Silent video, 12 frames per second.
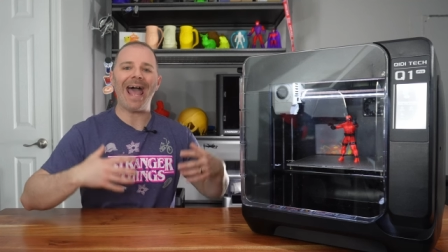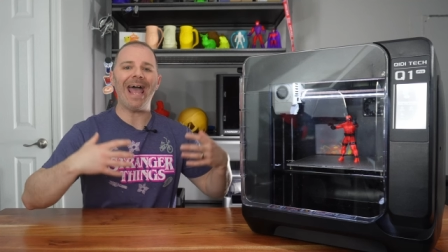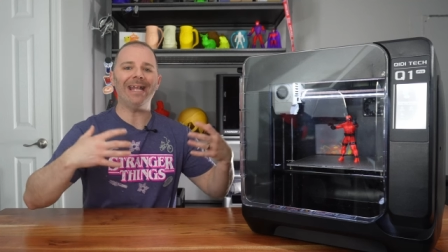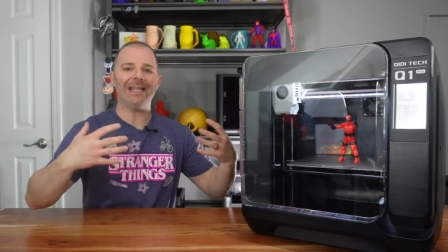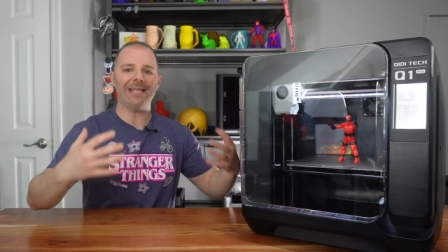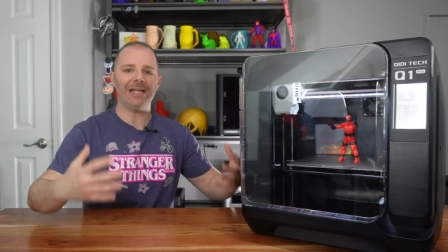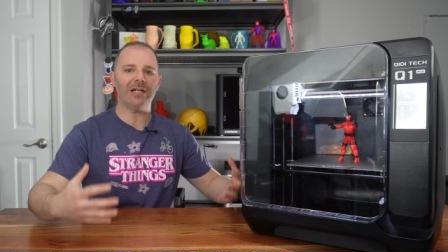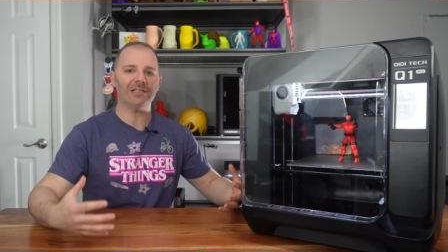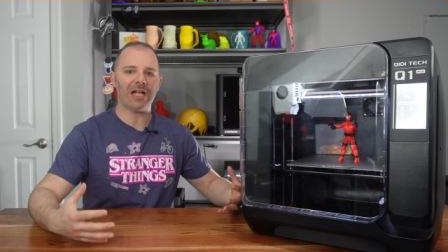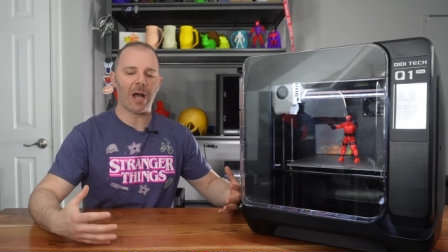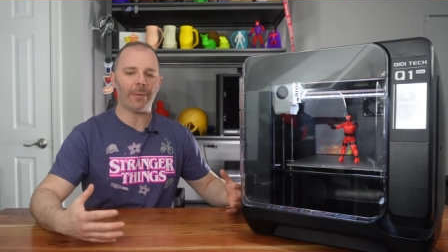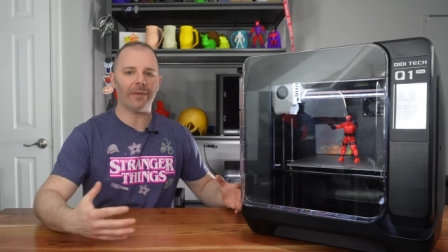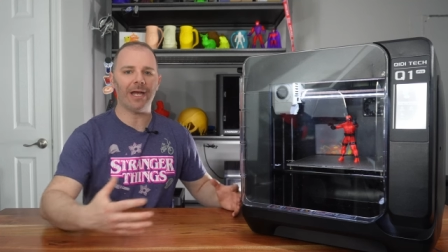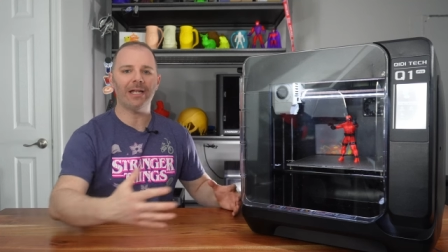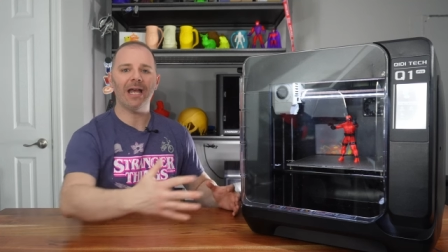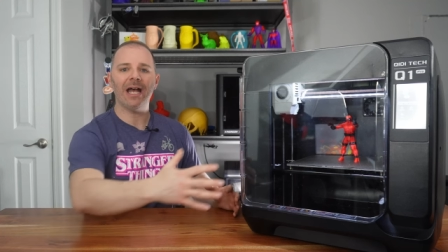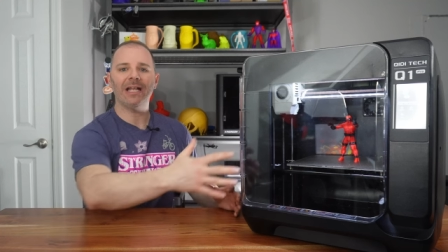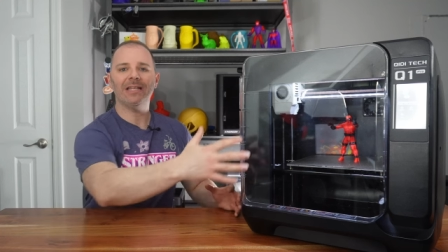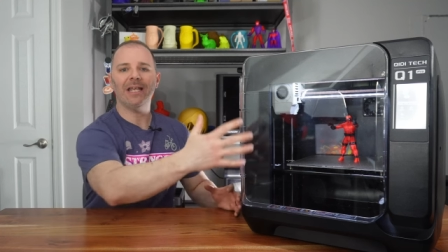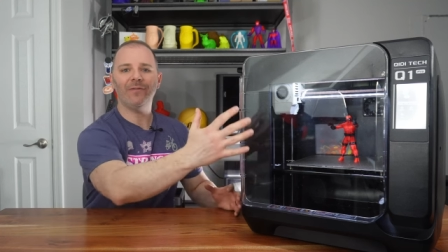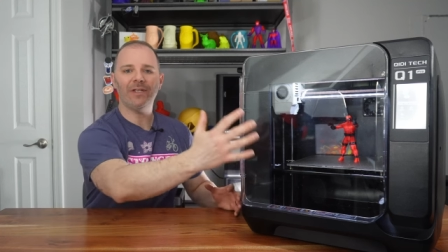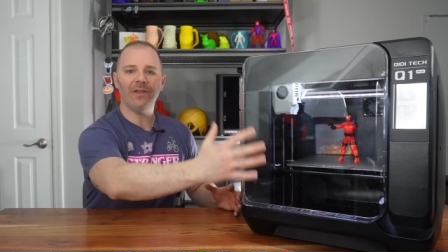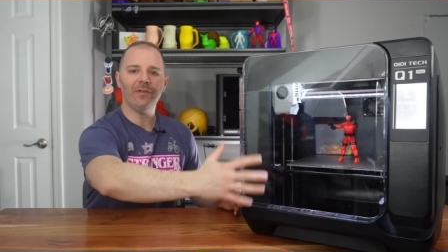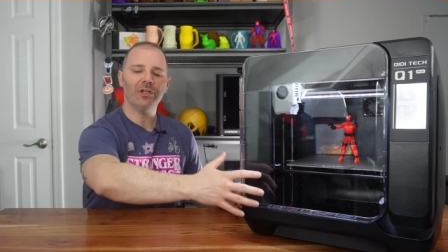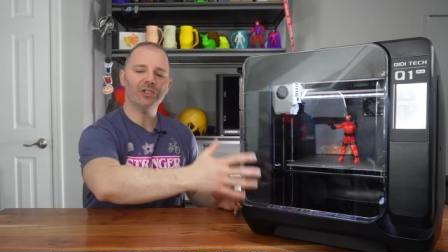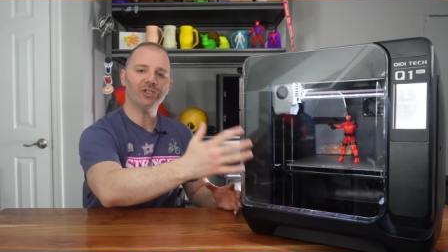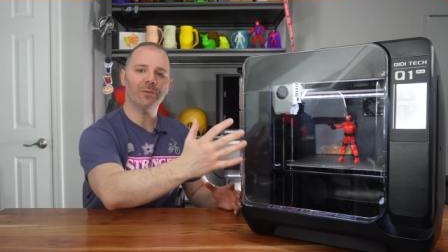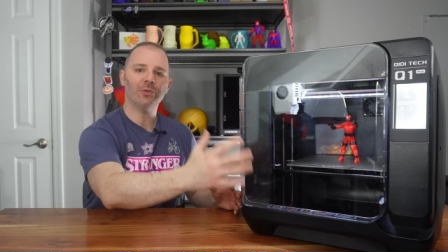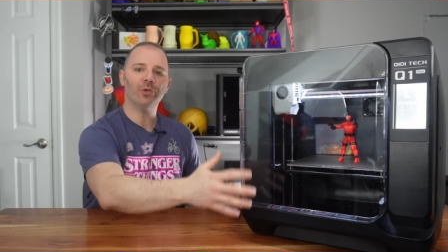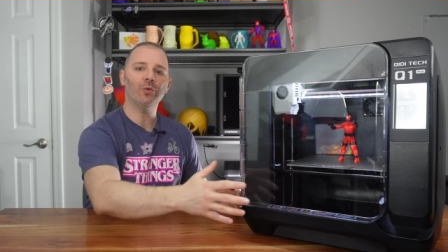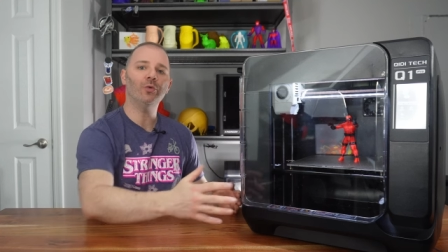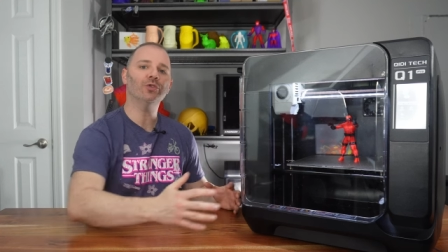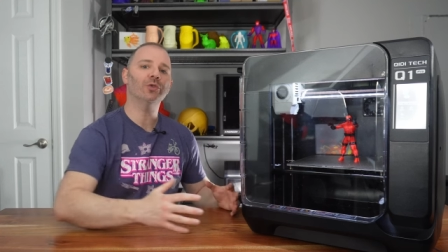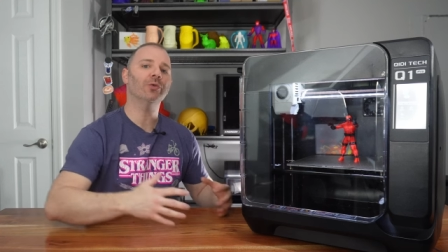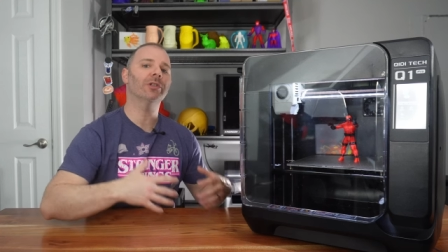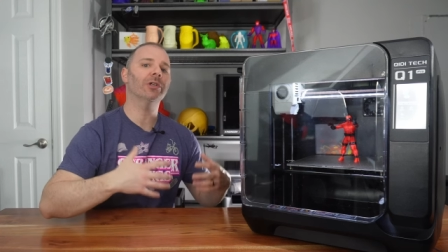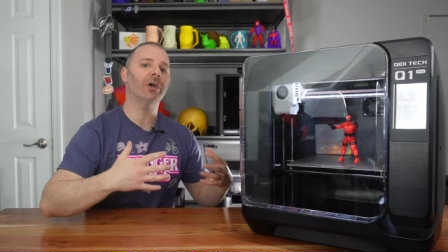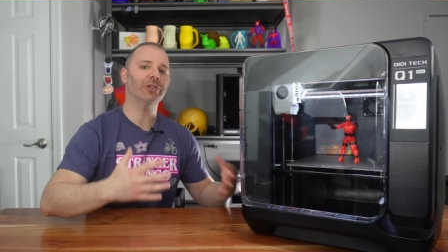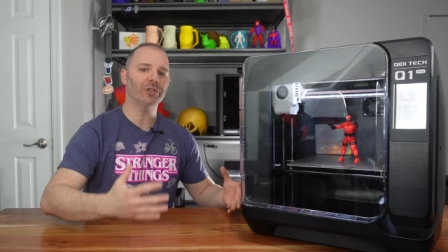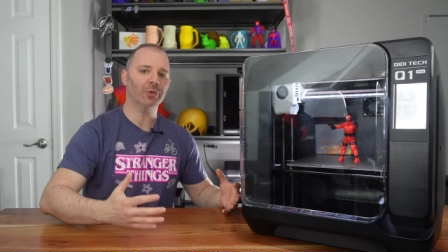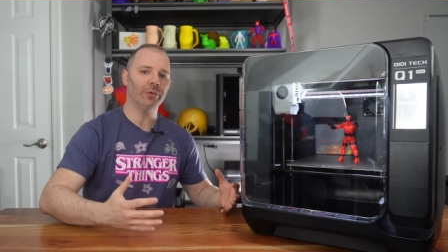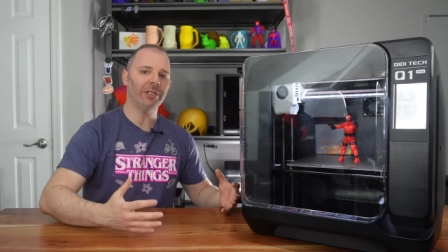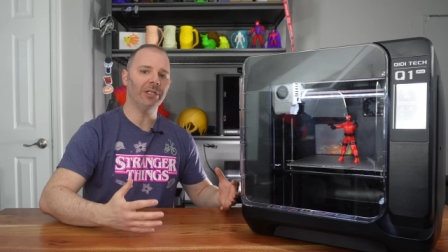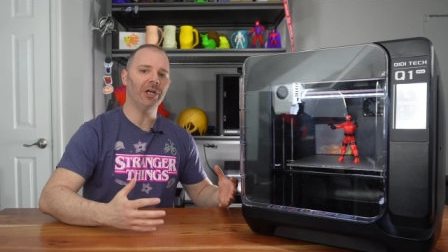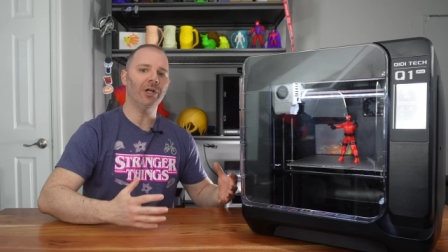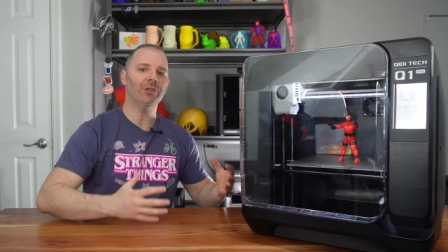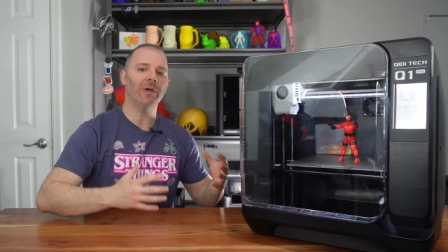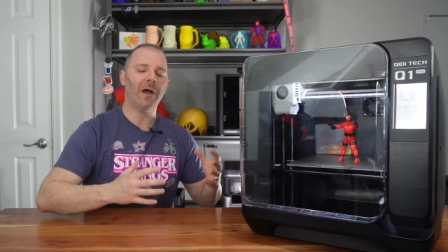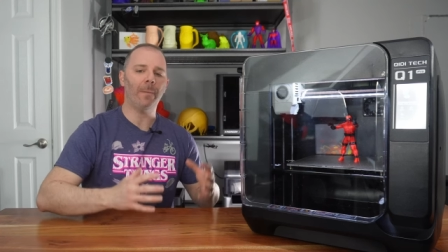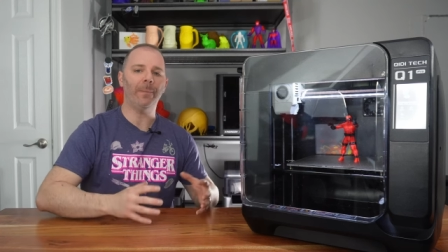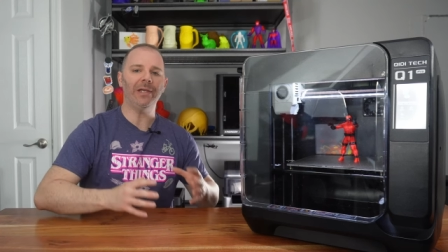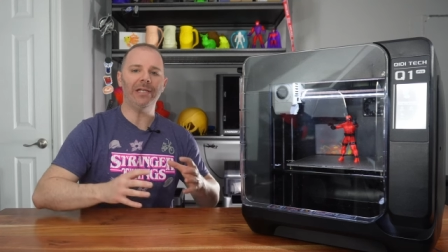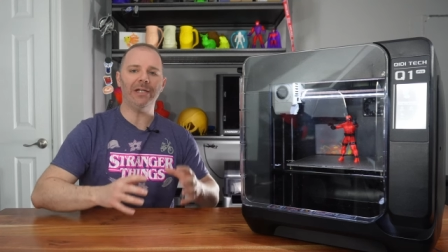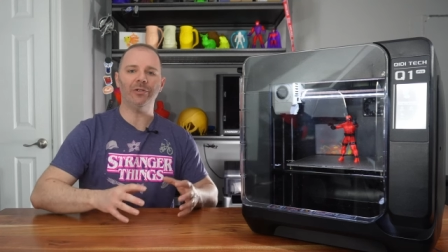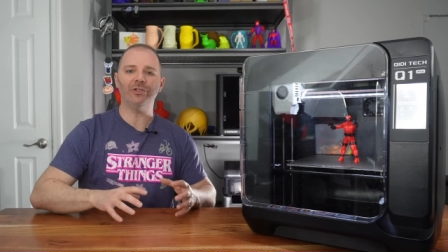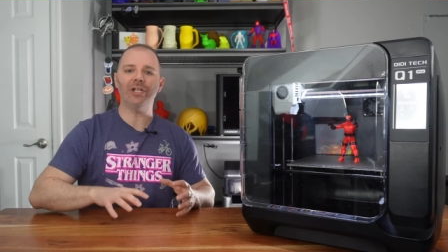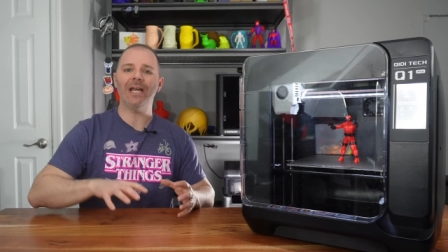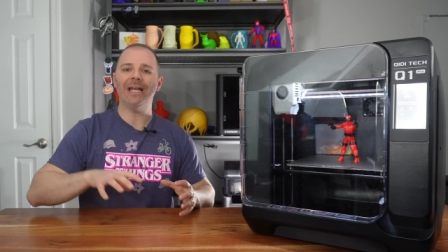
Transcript: And then on top of that, they've given us some tools through the touchscreen to help beginners